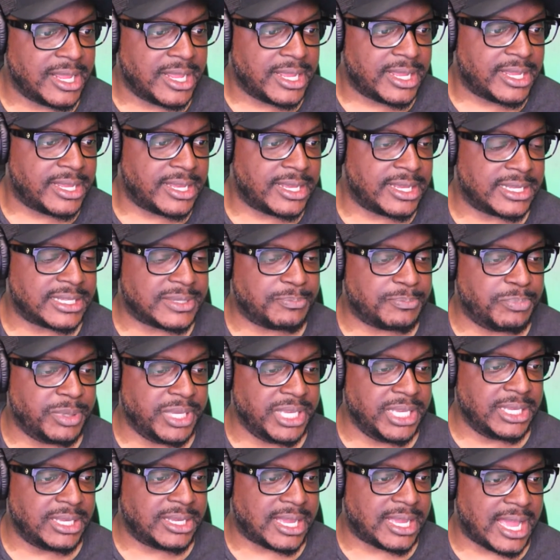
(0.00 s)
his
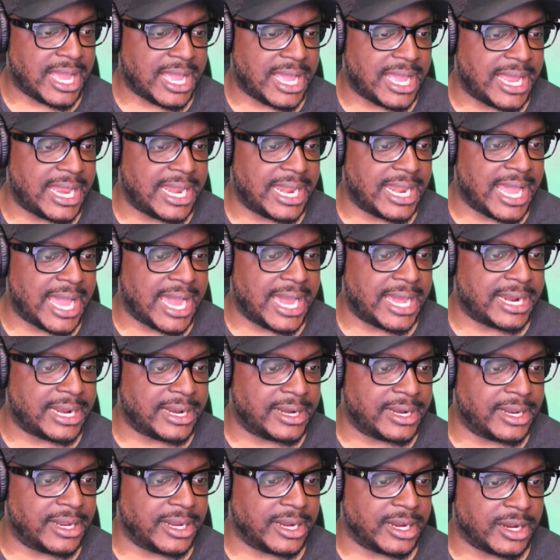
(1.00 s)
behind out of
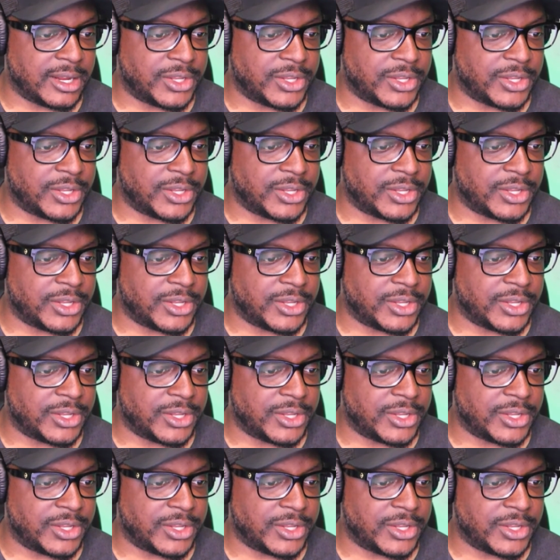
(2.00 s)
there.